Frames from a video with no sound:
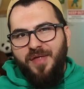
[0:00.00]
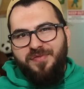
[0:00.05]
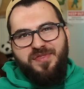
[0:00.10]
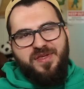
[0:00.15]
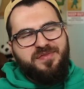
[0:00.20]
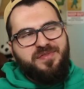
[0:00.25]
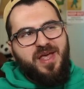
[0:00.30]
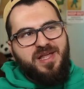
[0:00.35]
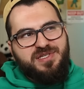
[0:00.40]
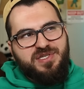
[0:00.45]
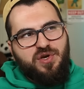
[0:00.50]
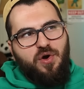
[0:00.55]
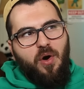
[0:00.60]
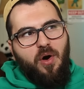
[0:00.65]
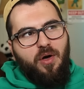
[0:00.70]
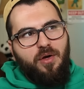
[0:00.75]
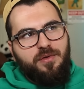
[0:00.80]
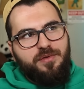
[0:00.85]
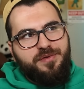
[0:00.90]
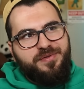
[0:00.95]
I think that's
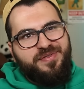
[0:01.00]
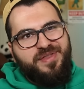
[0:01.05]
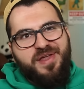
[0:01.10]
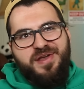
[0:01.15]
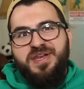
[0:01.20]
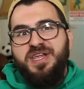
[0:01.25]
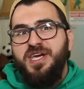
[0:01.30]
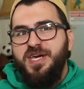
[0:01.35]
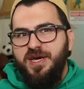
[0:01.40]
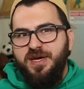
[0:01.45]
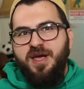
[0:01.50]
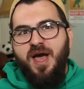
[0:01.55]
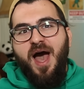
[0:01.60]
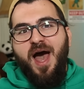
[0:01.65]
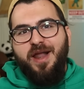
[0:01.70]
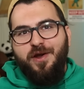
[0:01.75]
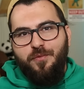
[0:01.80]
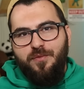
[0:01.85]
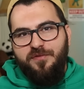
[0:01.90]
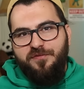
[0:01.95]
called the
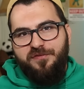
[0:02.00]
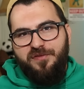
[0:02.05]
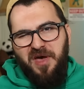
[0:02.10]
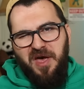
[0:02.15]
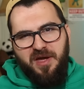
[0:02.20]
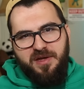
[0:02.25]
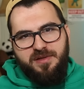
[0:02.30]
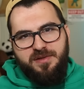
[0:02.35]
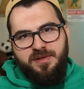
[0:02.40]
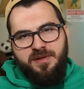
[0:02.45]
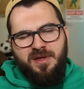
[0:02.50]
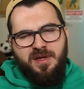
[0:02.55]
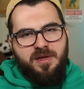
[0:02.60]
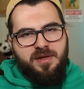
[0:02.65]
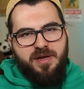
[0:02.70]
Nikocado effect.